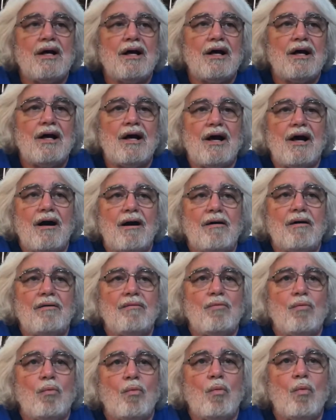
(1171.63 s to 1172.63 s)
Uh,
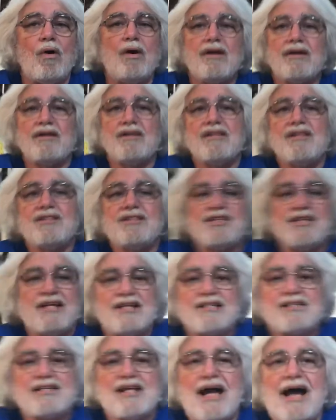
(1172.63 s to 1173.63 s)
one of the
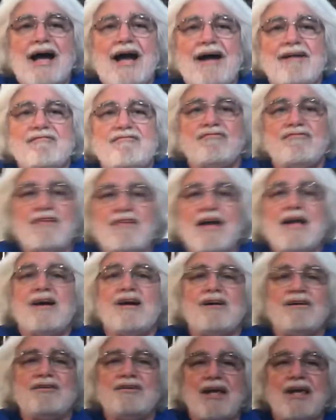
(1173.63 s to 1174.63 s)
things that I've
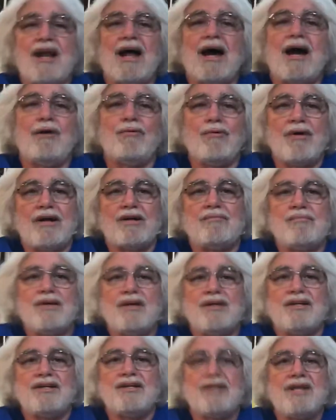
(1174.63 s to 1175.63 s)
found and I
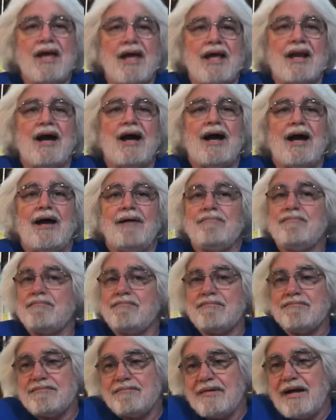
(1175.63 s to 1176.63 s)
recommended and I
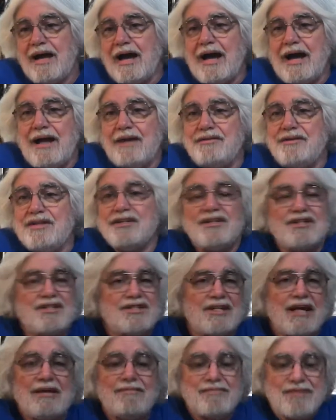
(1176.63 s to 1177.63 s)
I did the
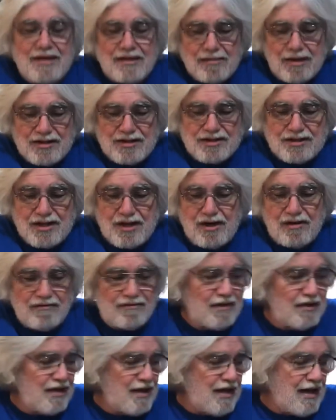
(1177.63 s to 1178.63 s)
same thing
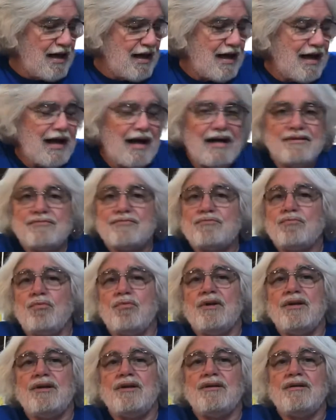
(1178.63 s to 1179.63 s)
myself. I
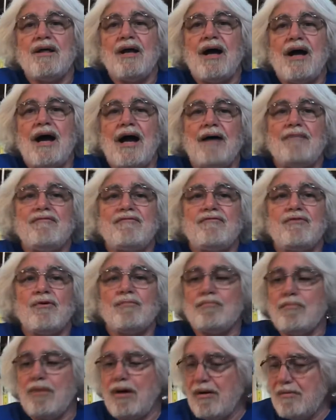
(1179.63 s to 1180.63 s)
when I
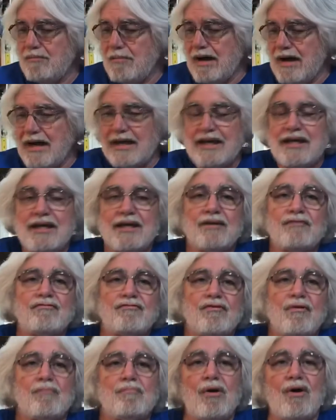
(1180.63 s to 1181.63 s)
first bought my kit
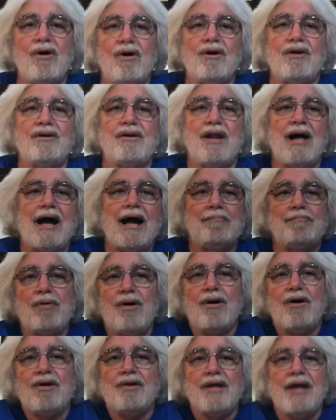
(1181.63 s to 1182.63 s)
from Martin, I
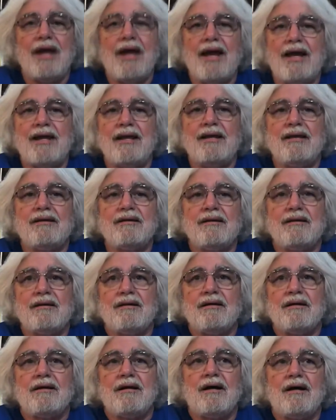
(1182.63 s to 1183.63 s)
bought a
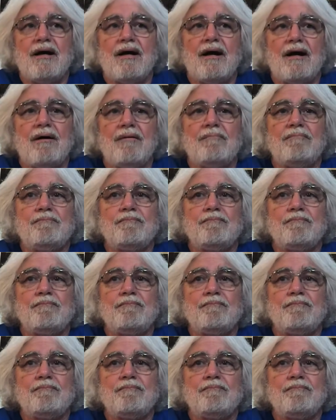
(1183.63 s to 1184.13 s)
um,